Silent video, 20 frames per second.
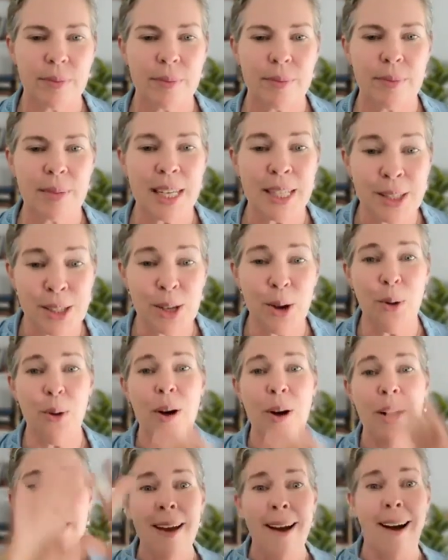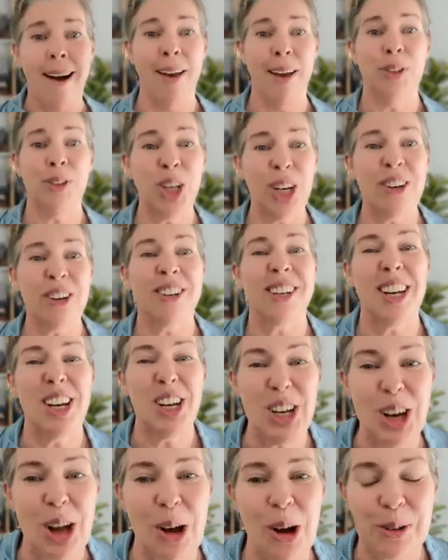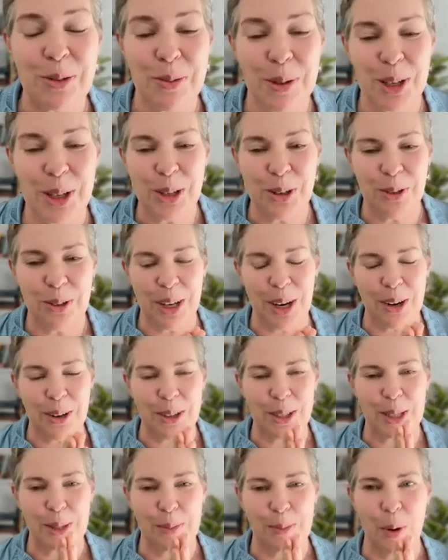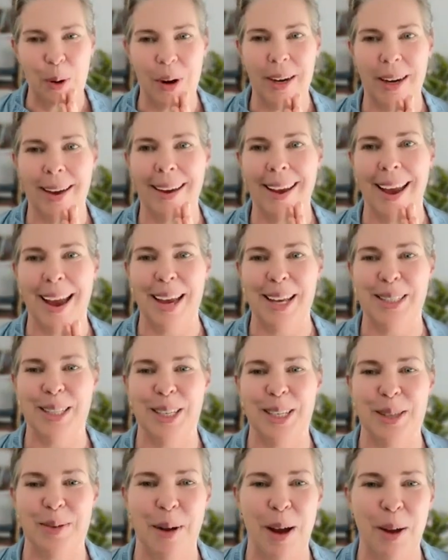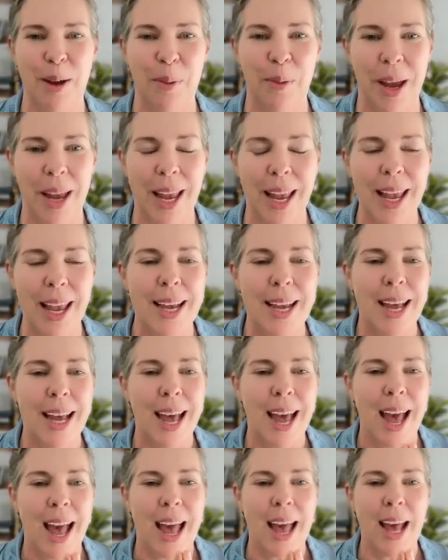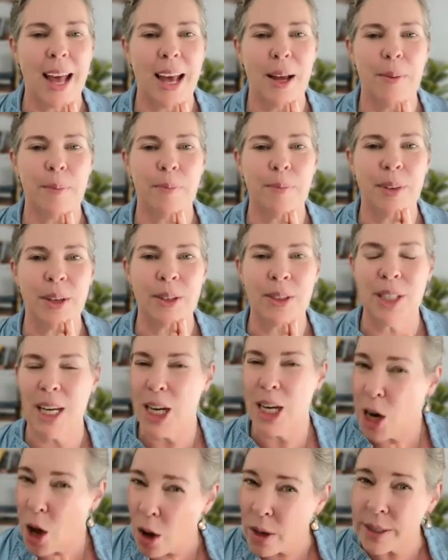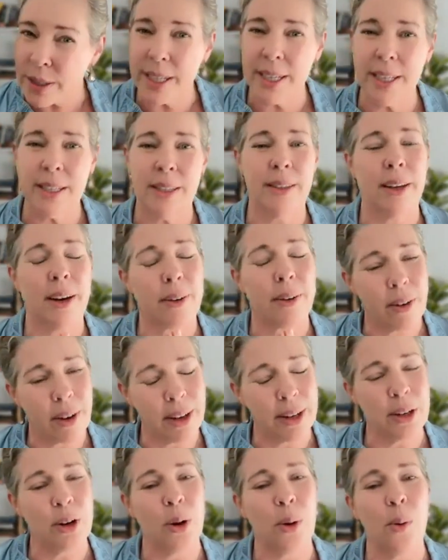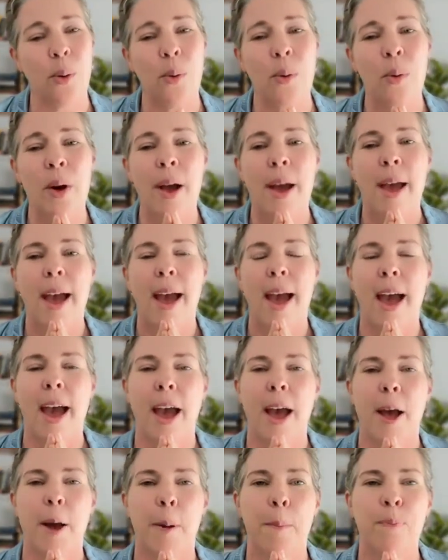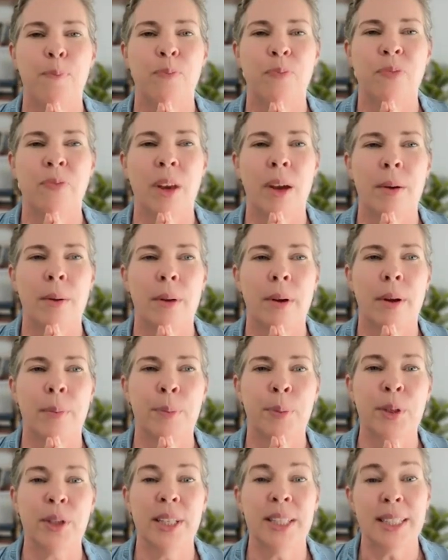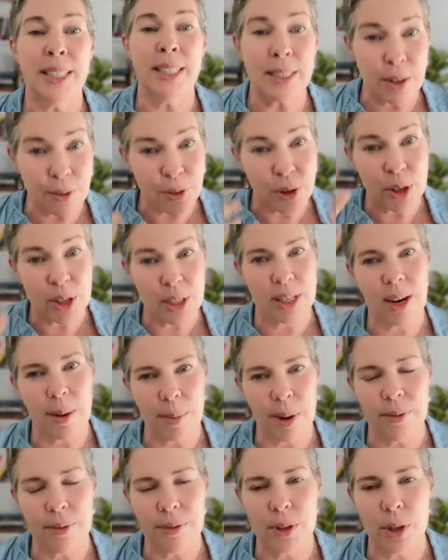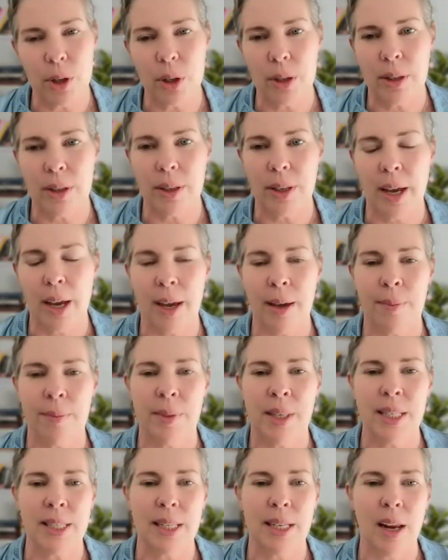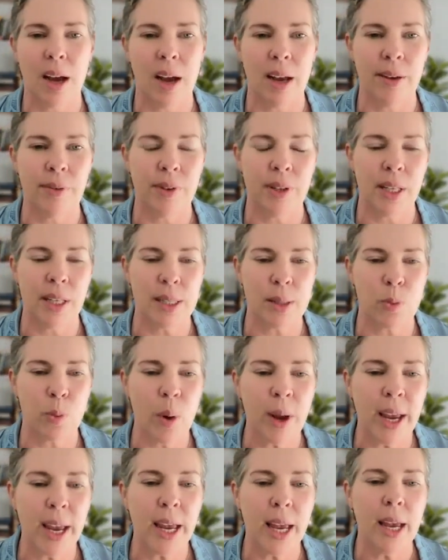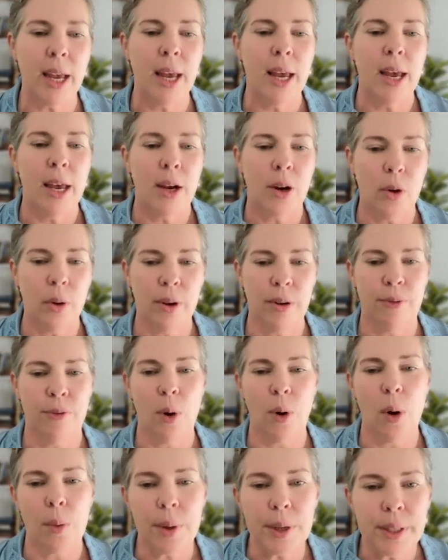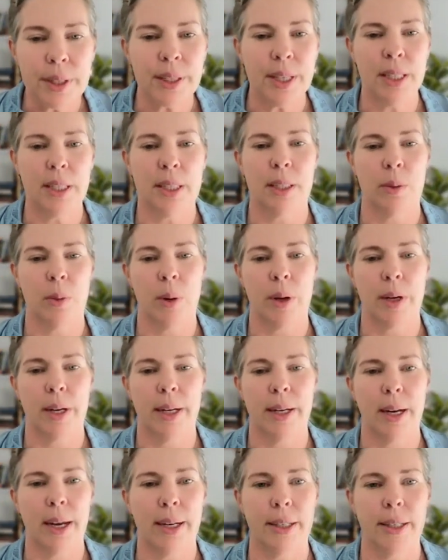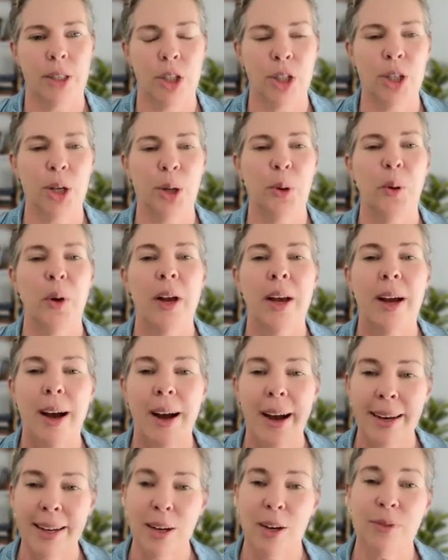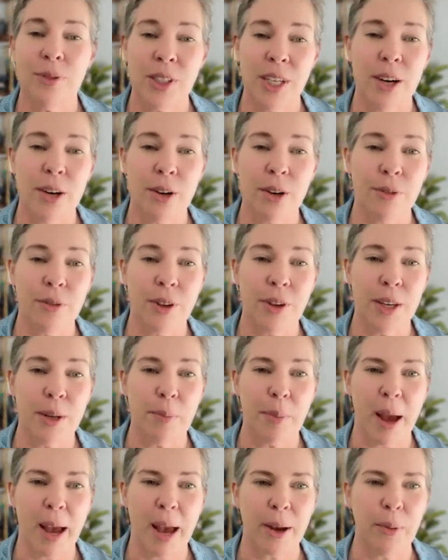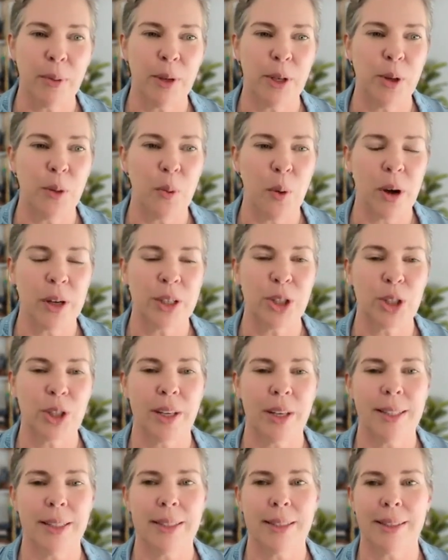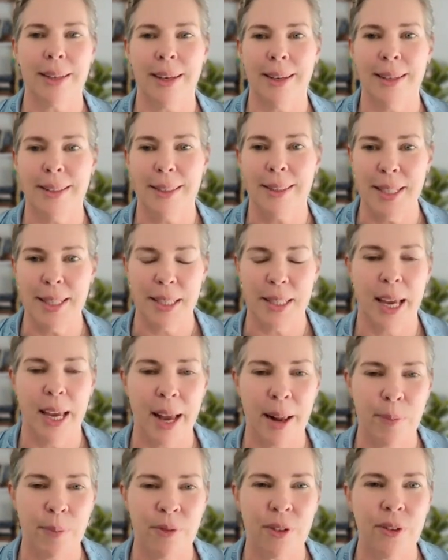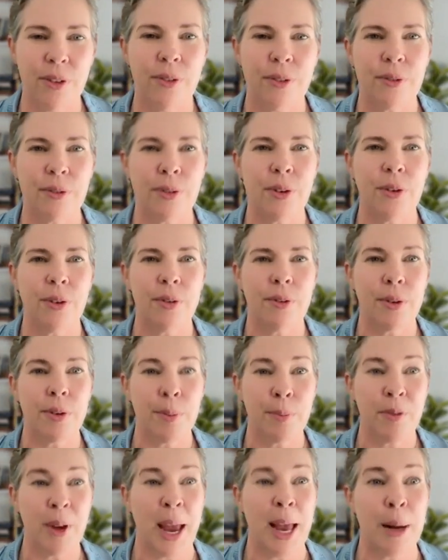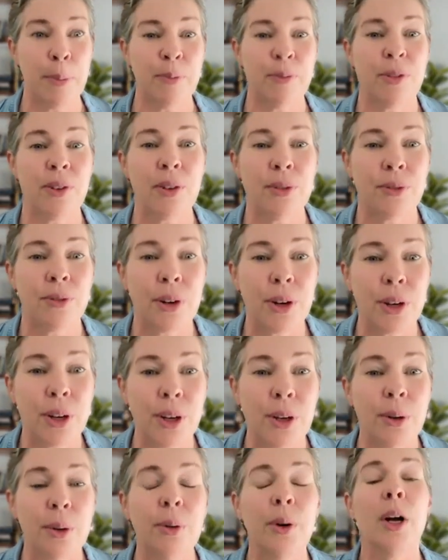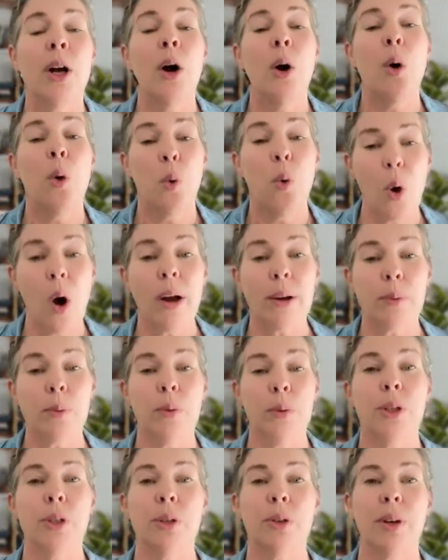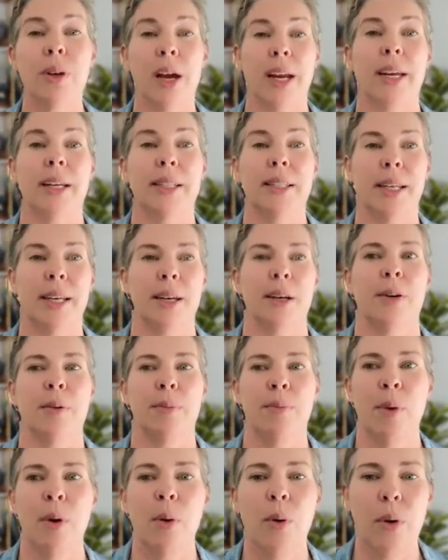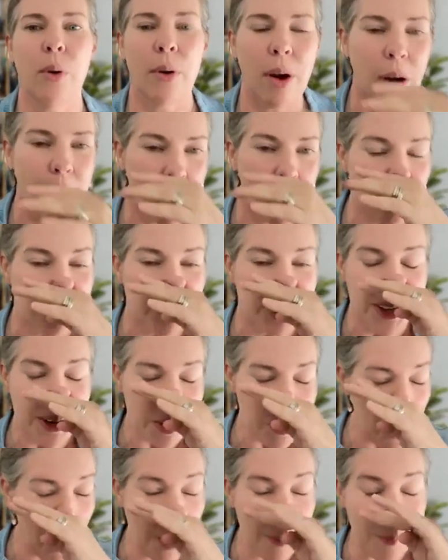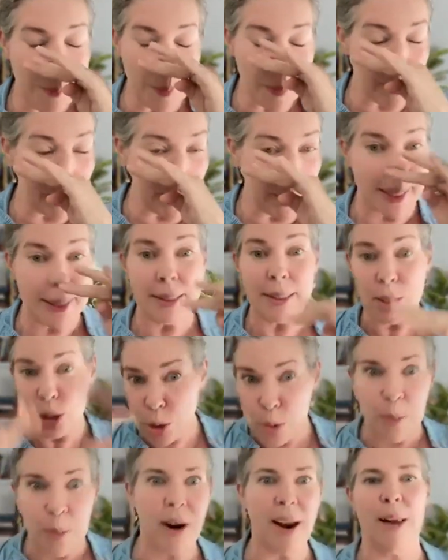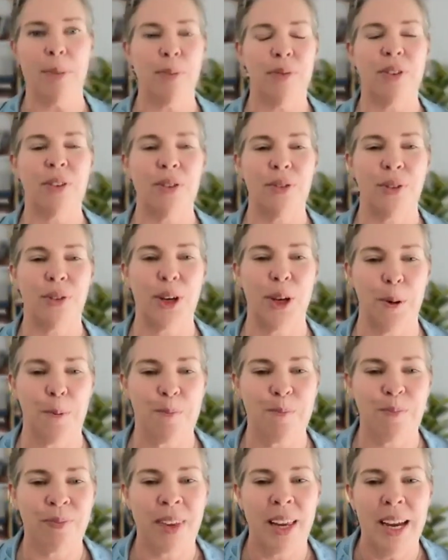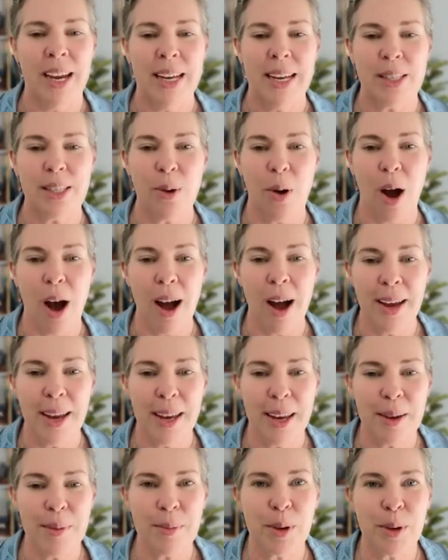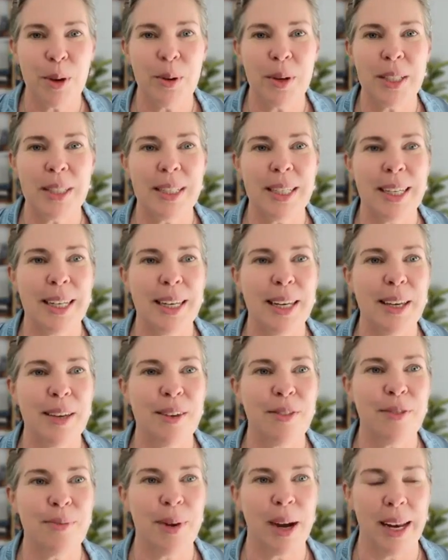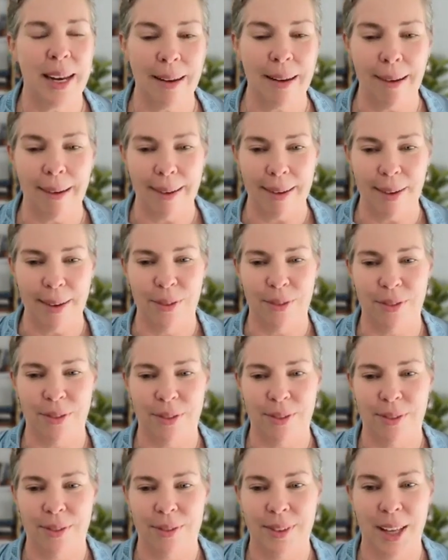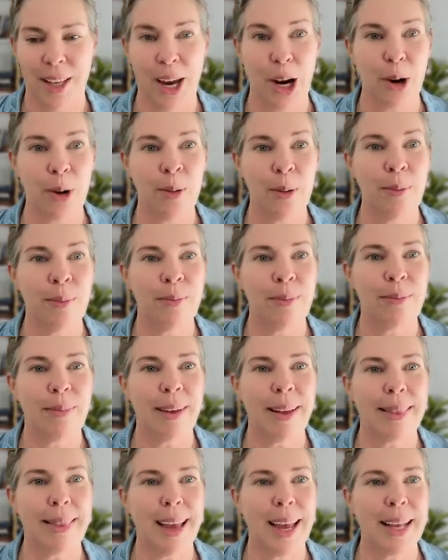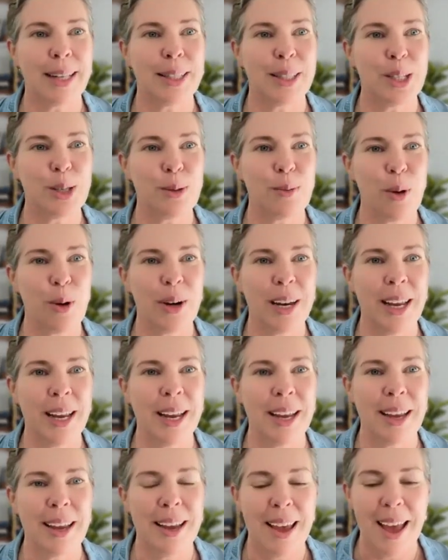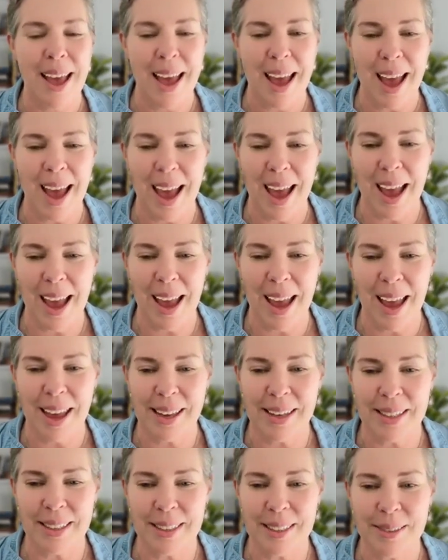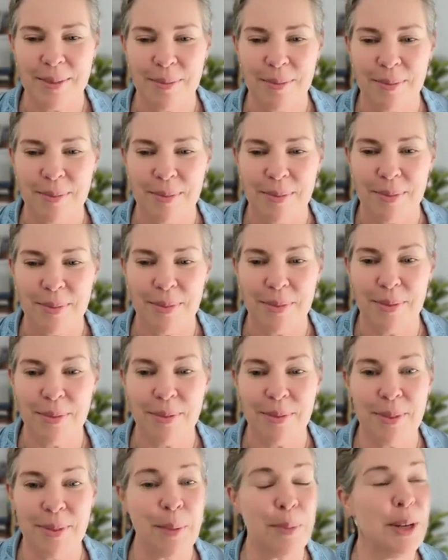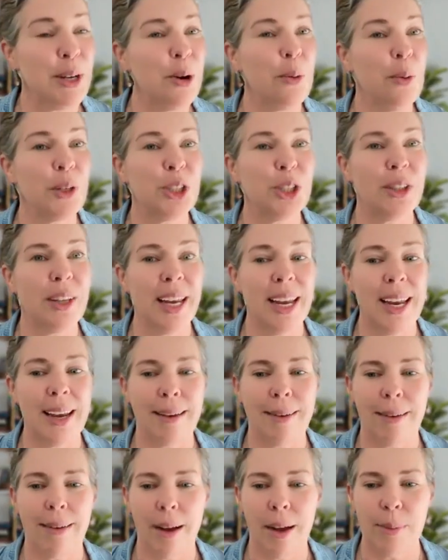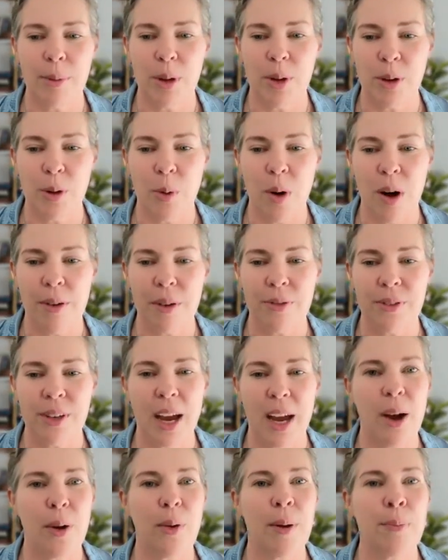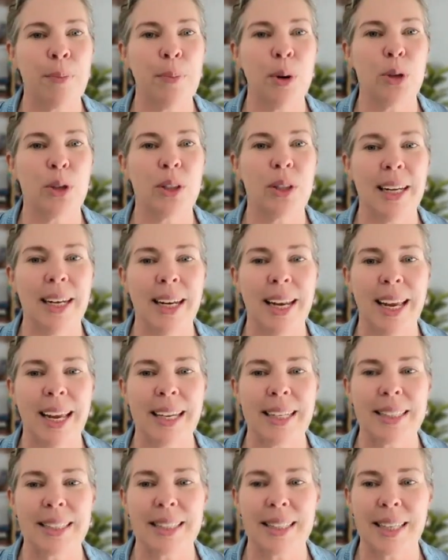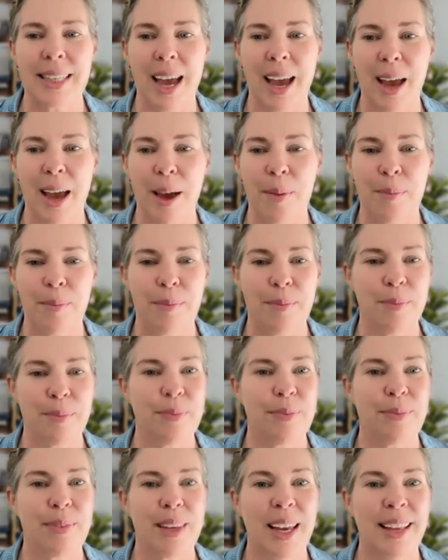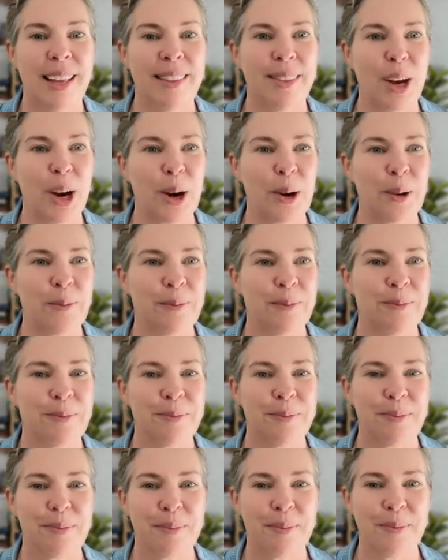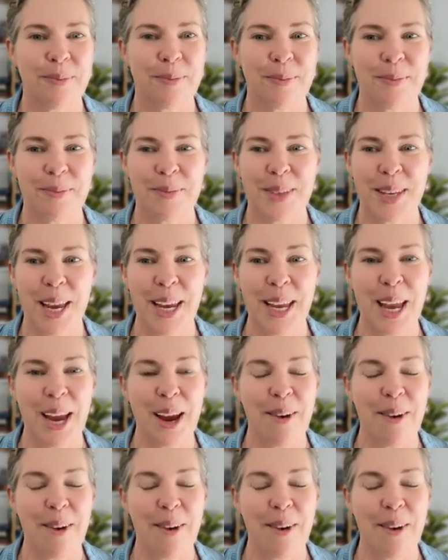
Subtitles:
So I've shared a lot with you there this morning, as is my way. There's a lot in there, I know. But this is the first time I've done this live in this way. Going forward, this is what I'd like to do. I'd love to hear your feedback when you watch this. Is this helpful for you? What would you like to hear more of? What would be super helpful for you? So I am going to leave my live there at that this morning. And let me know what you think. I'm going to go off now and put the links in there. Take care,